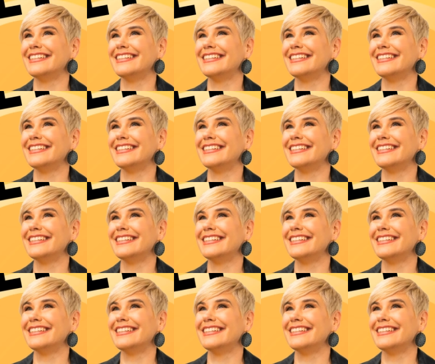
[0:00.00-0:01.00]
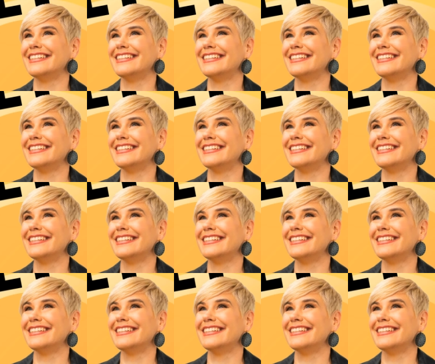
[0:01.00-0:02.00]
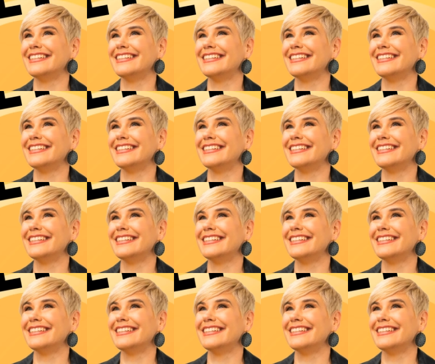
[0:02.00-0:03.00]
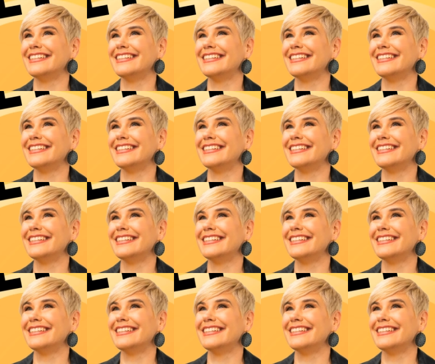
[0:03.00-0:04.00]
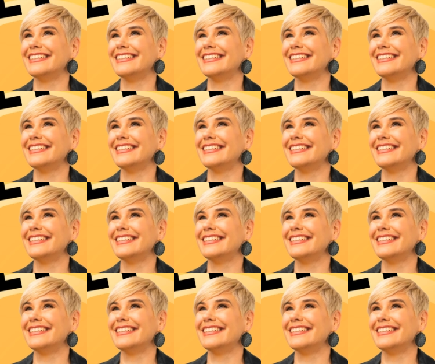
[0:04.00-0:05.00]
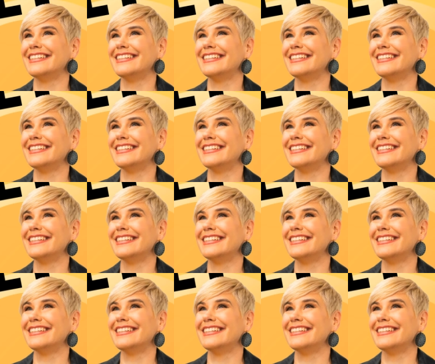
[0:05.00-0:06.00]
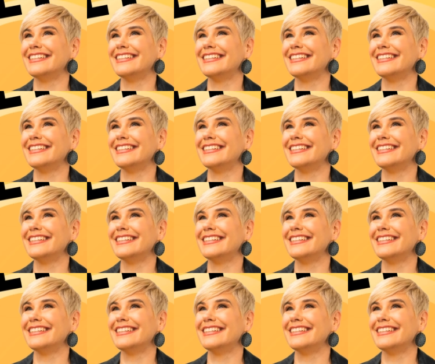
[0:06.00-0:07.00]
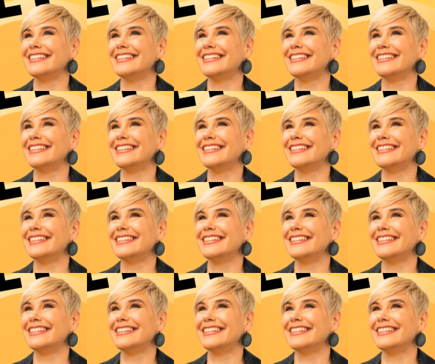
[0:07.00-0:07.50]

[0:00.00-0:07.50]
[no speech]